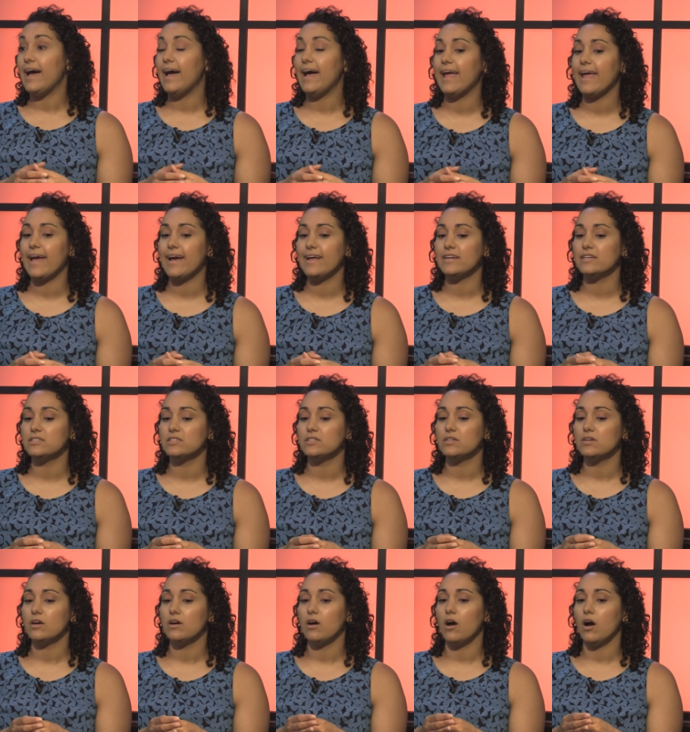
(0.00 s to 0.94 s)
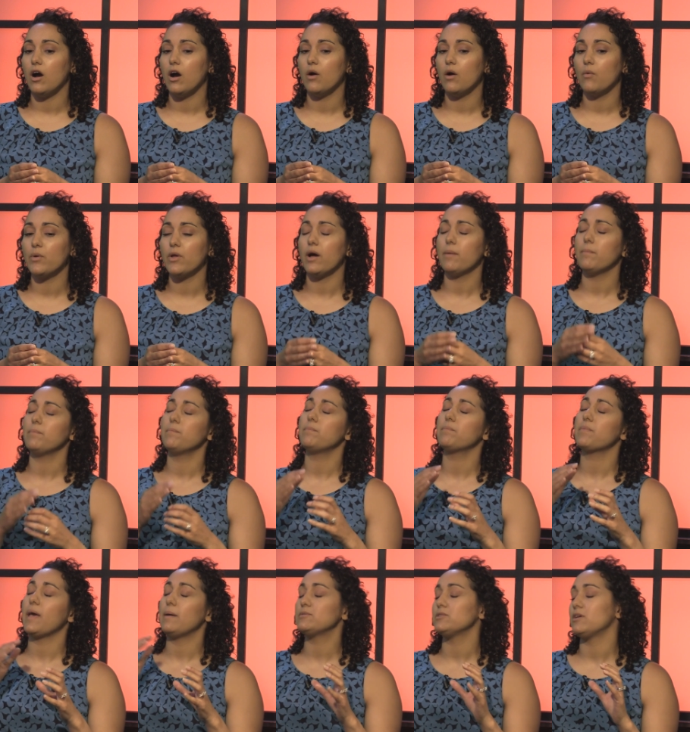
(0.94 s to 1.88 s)
and we
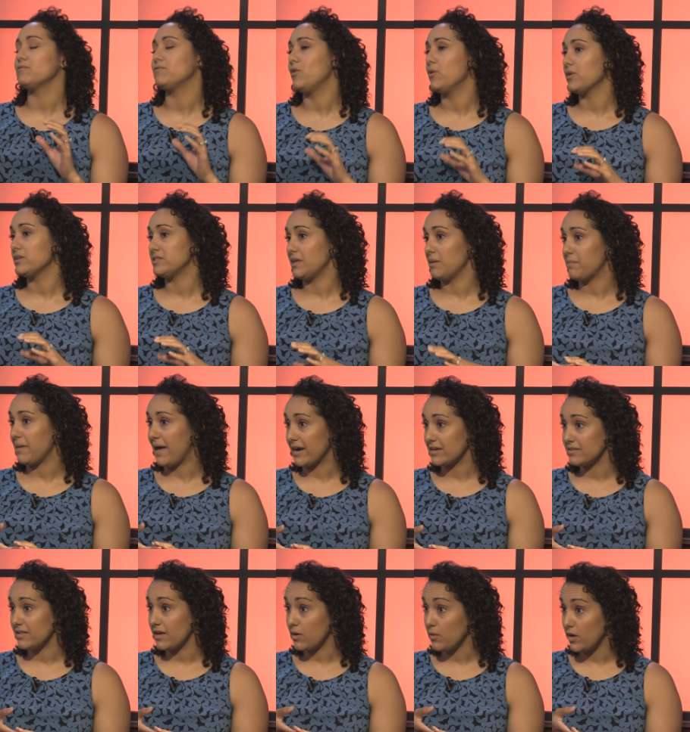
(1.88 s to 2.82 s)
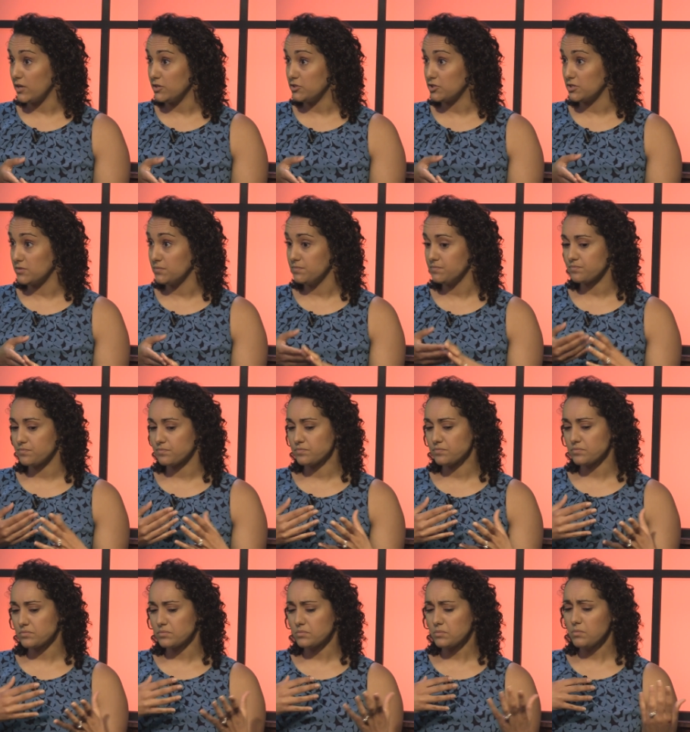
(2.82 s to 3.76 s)
kept on focusing back to that question
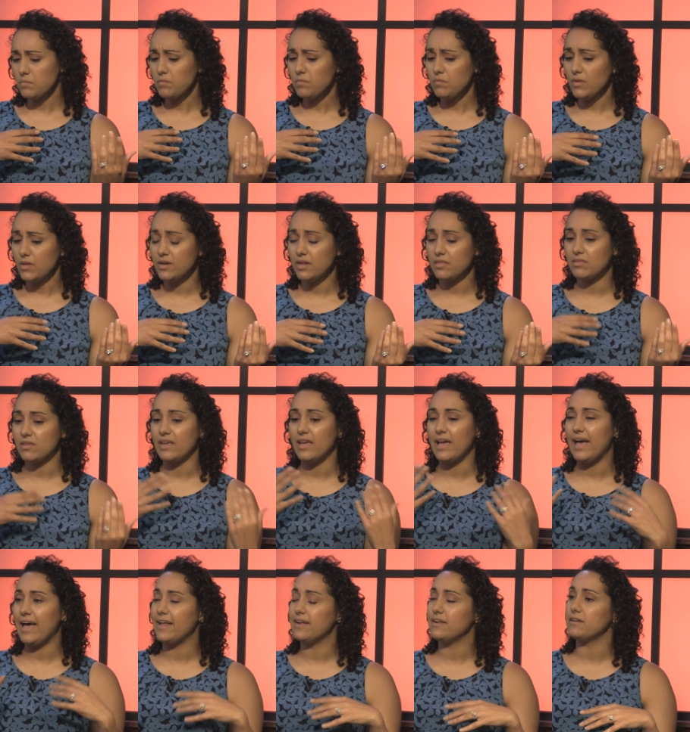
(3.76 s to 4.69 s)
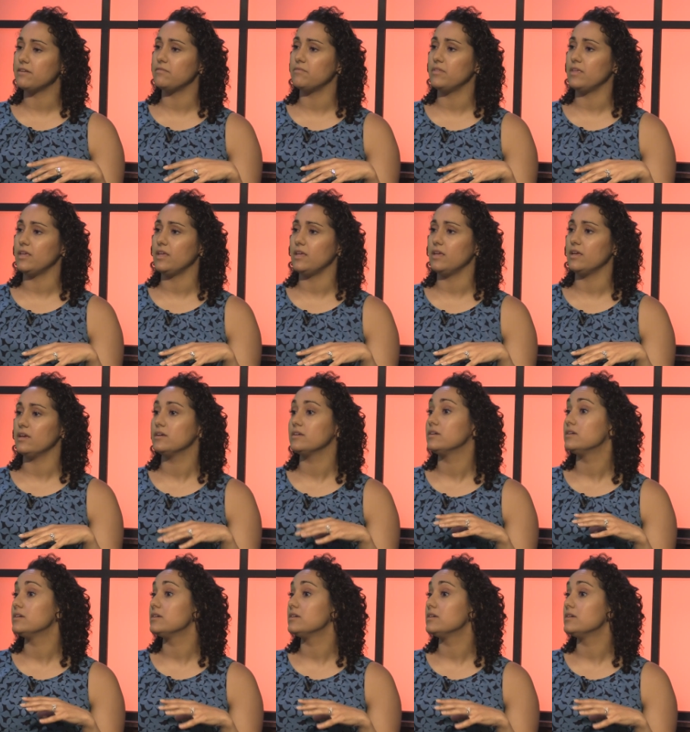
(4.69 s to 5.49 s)
and at the end of the